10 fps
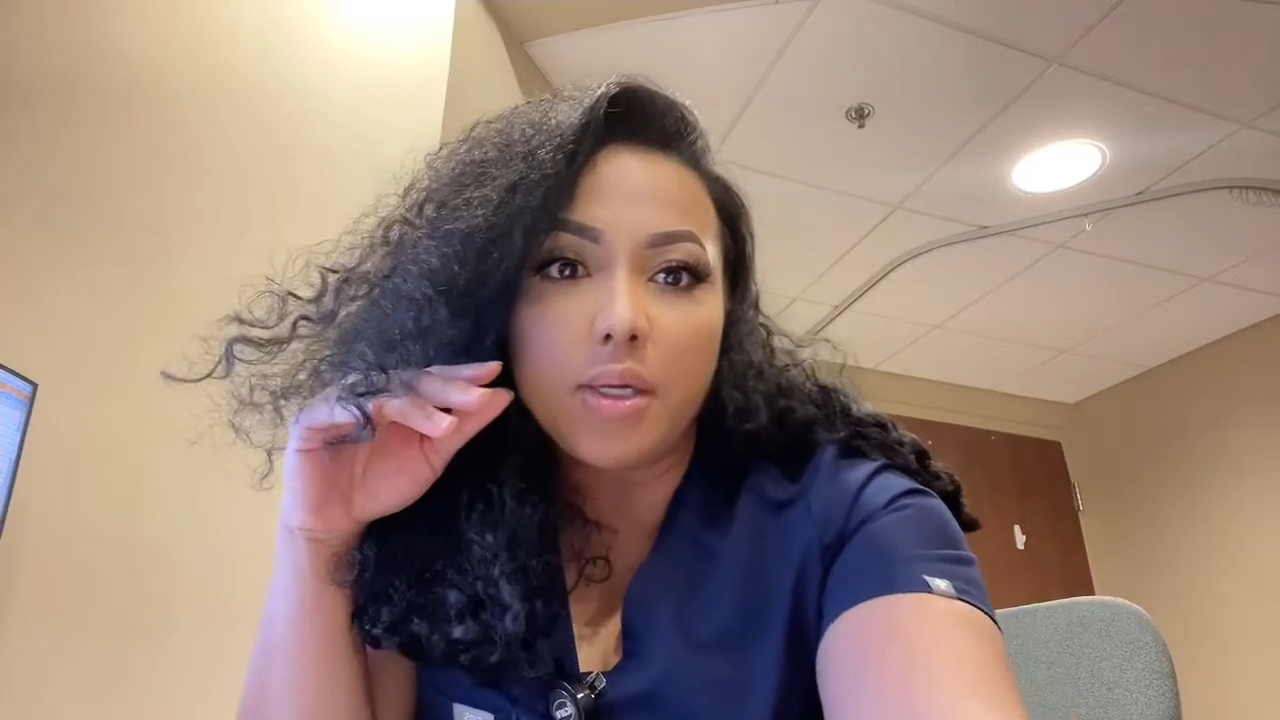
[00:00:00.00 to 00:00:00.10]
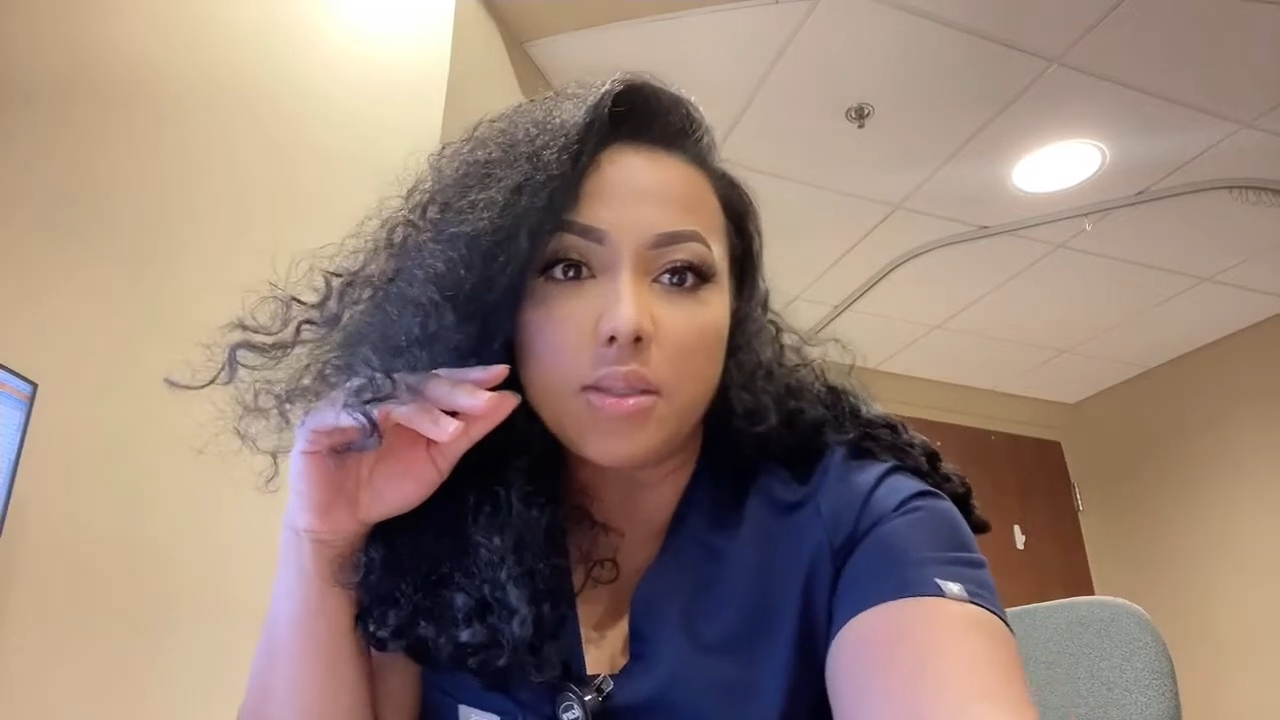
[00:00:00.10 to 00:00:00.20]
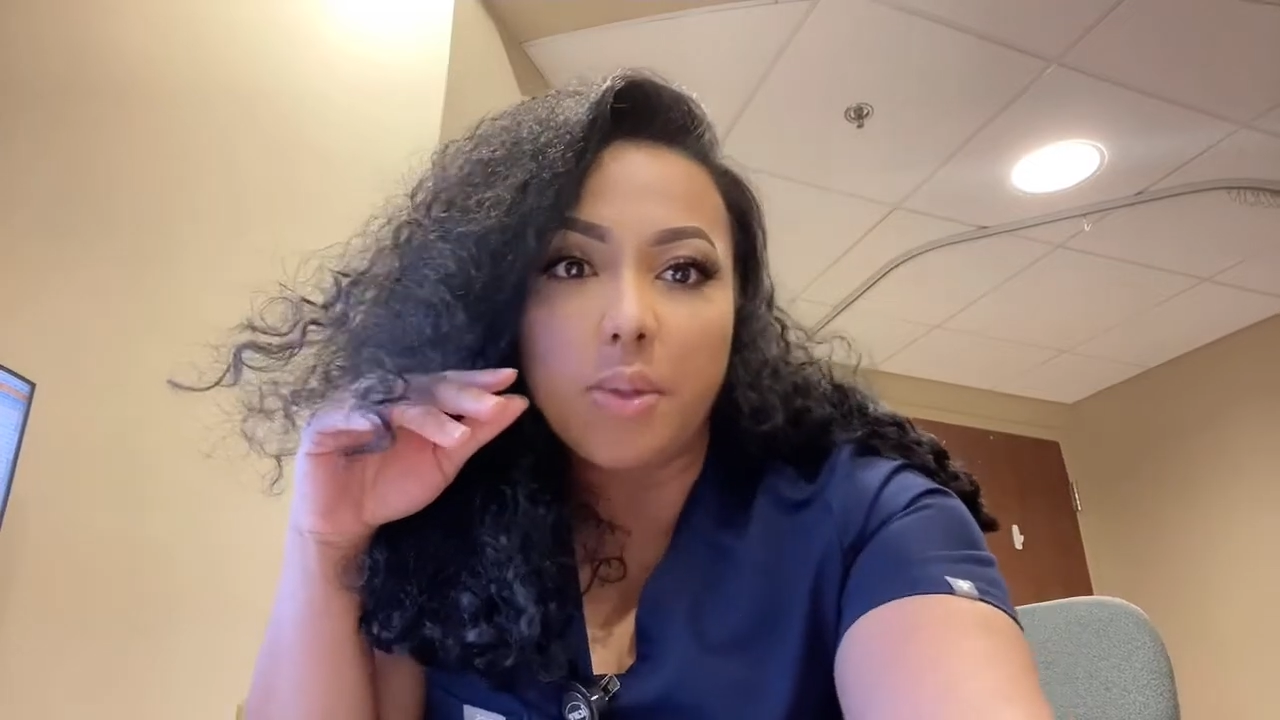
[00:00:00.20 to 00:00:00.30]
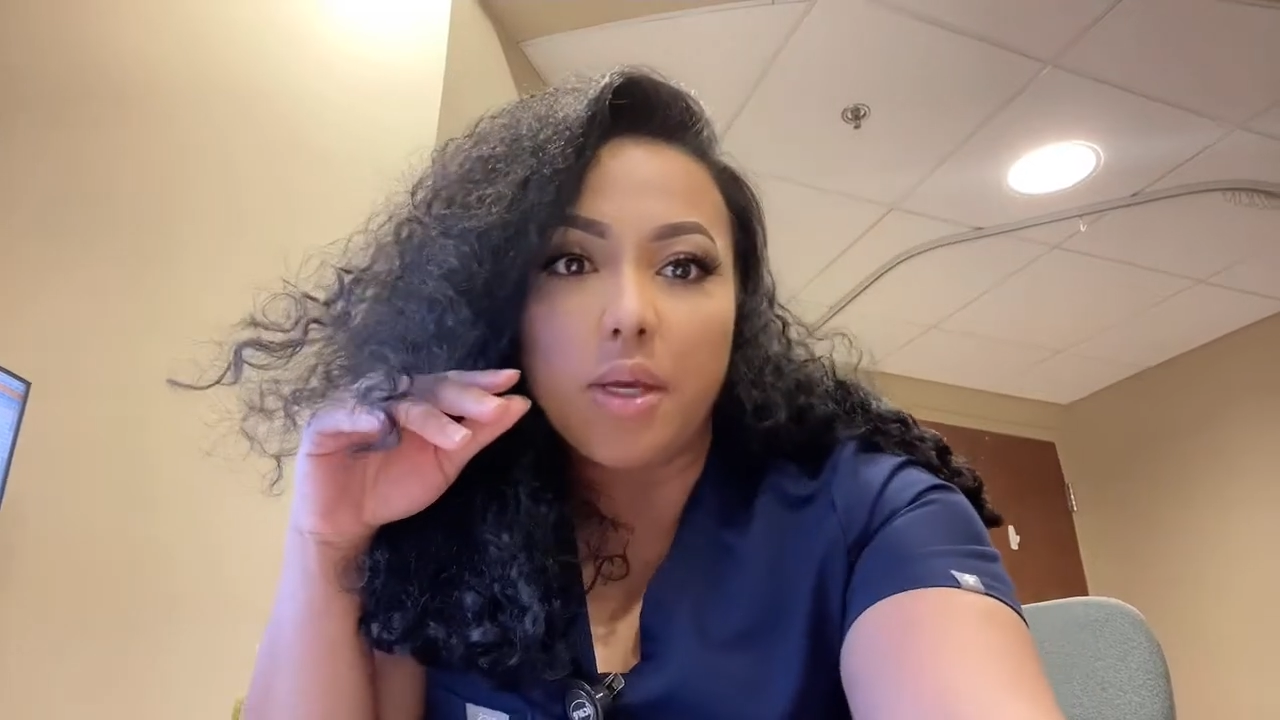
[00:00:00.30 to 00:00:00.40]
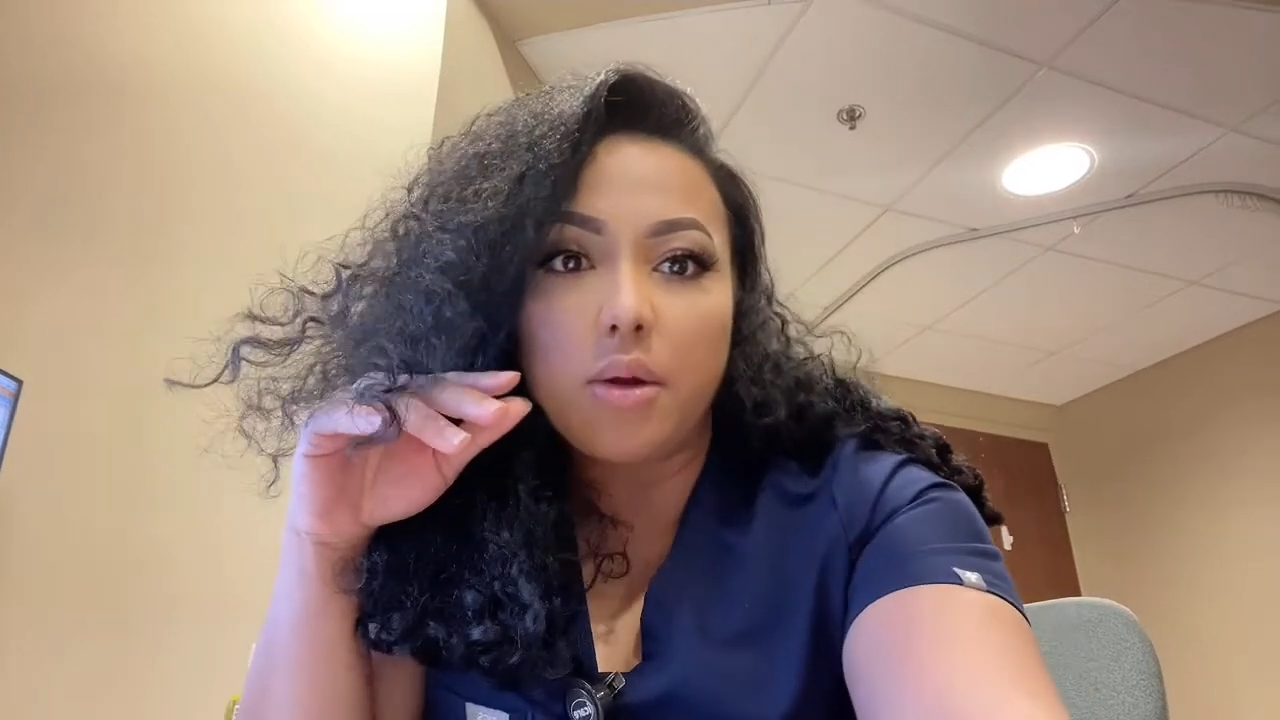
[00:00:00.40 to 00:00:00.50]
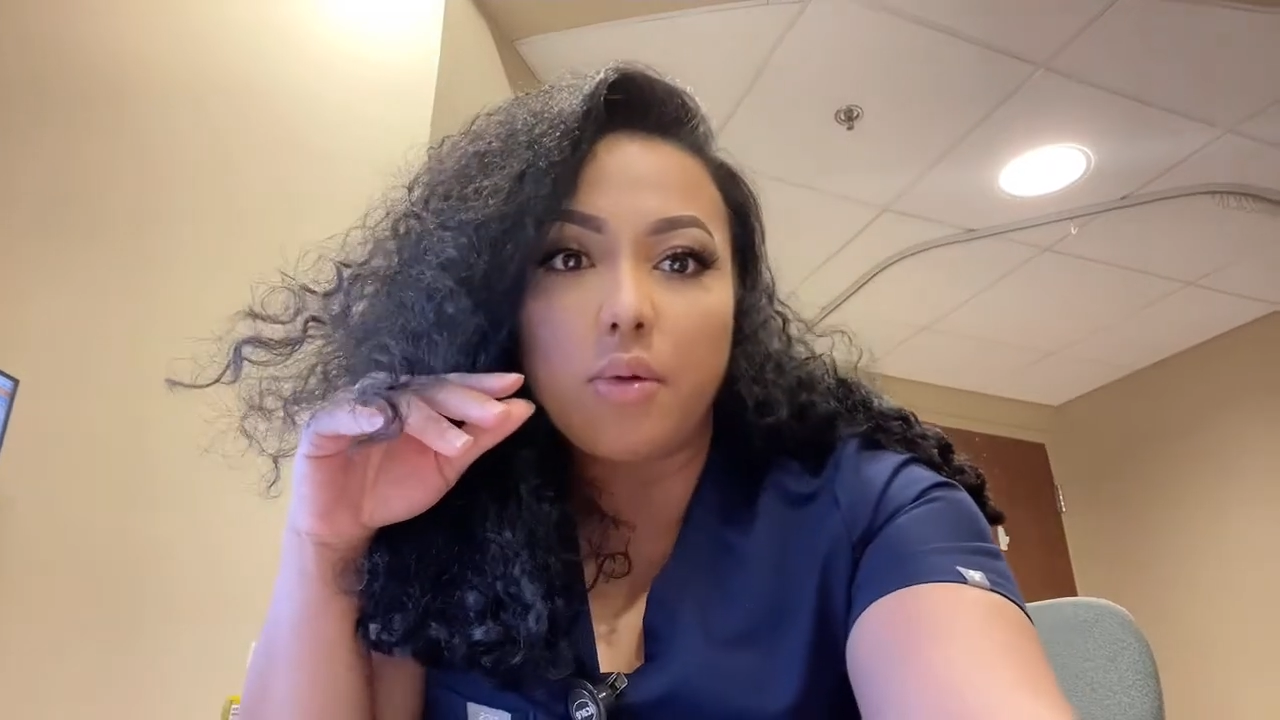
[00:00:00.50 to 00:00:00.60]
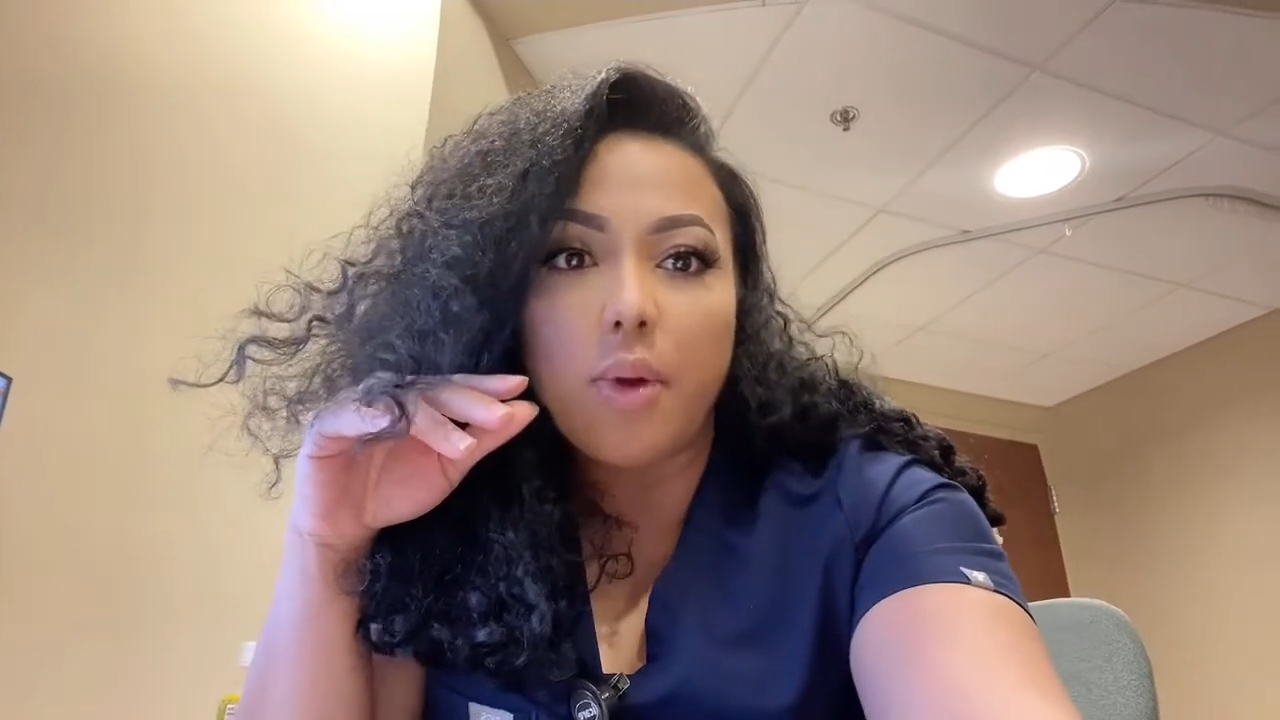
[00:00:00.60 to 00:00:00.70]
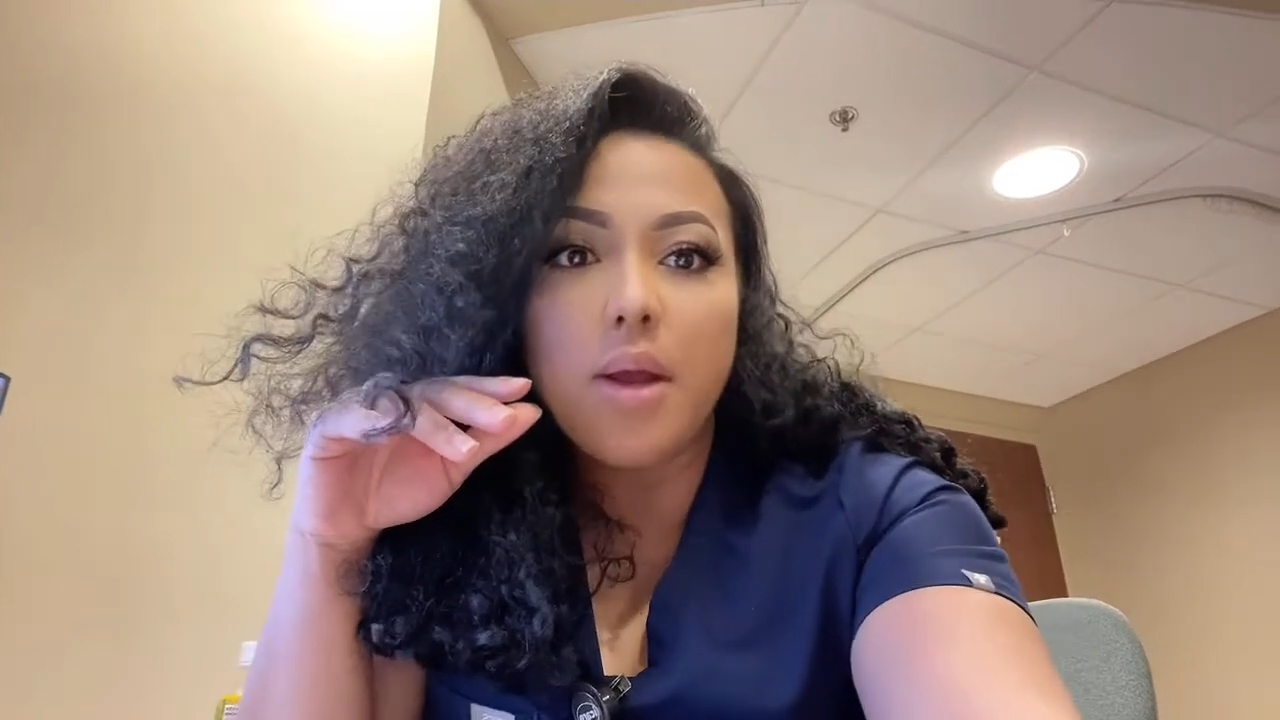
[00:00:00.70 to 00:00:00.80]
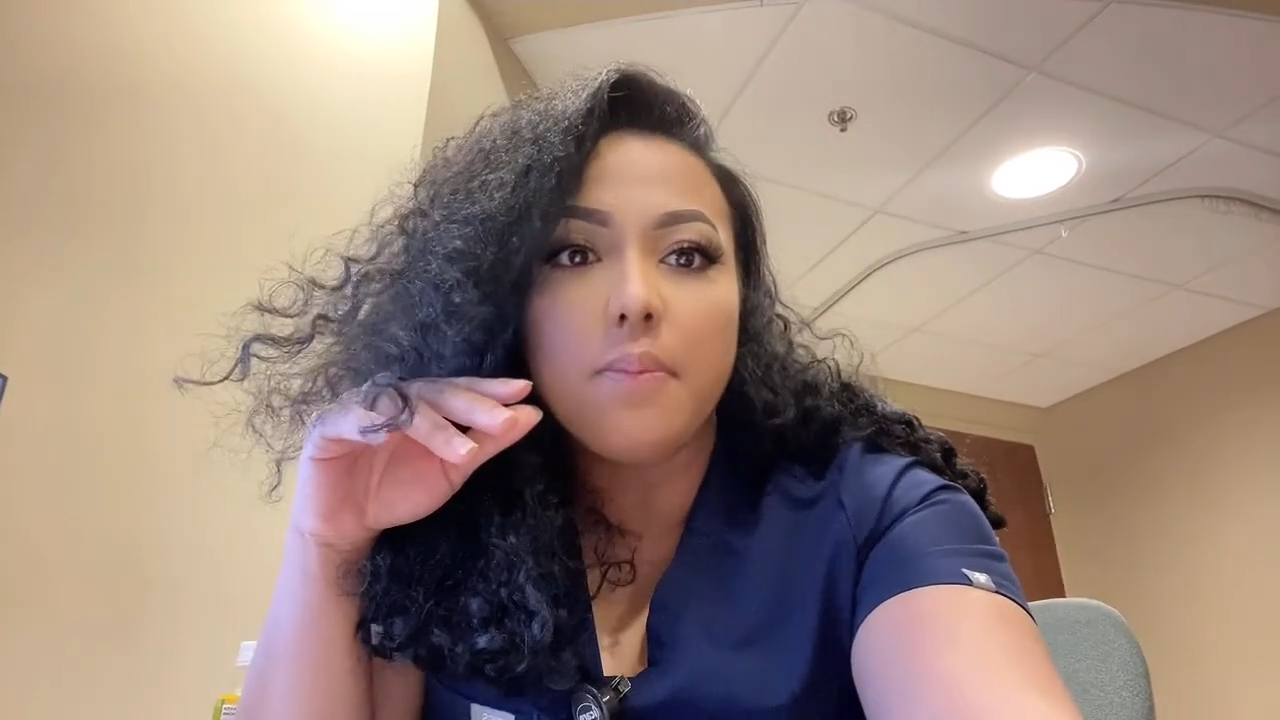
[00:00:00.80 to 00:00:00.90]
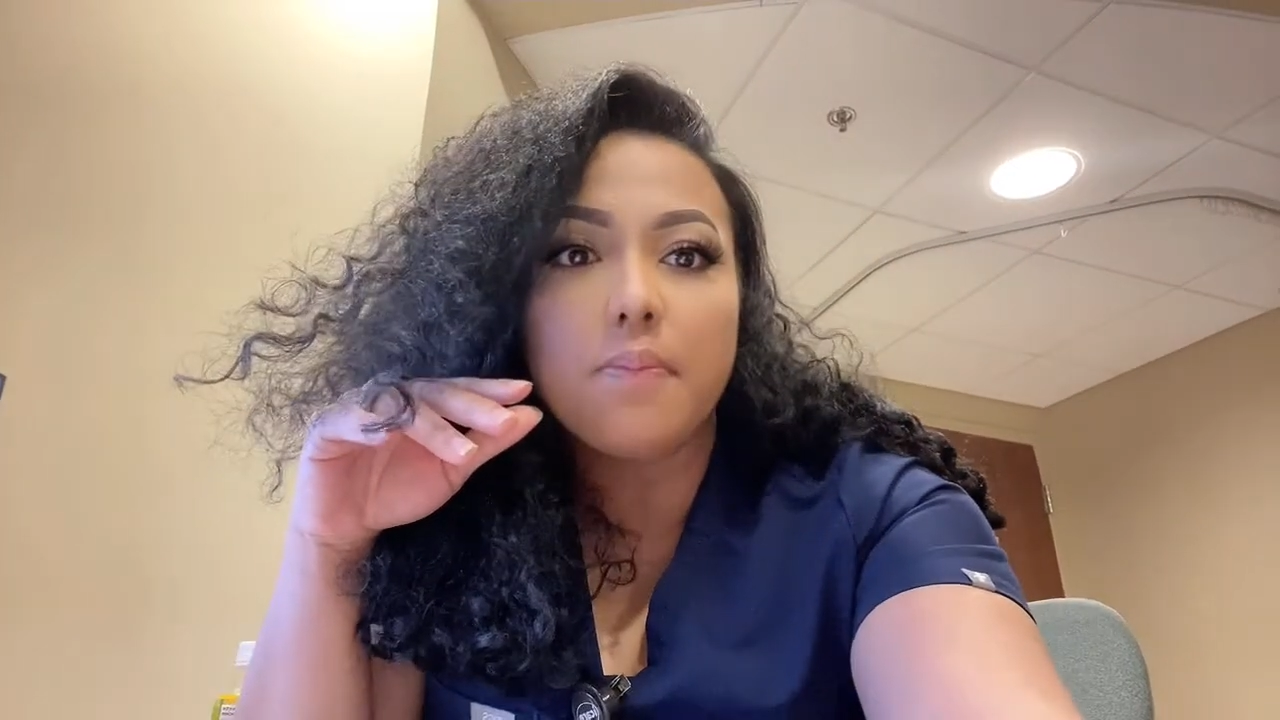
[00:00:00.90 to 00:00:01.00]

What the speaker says: speak, right?